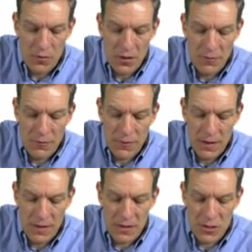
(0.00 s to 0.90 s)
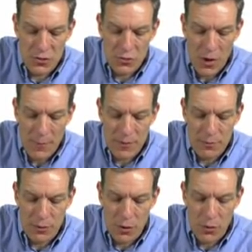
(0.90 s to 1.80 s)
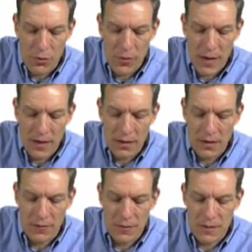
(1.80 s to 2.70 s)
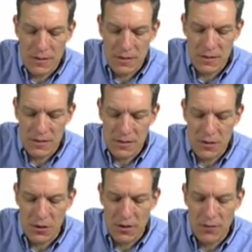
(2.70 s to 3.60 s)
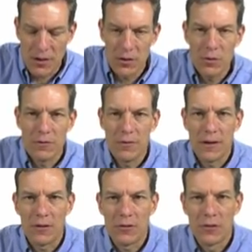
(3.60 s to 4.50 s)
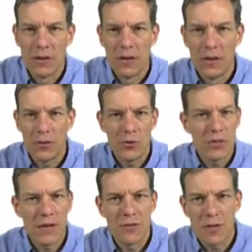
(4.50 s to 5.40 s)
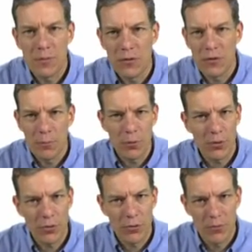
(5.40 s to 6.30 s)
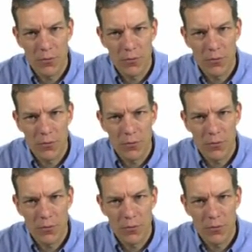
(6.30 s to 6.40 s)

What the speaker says: if it drops below theta of its starting value, it fails. So we'll just have some simple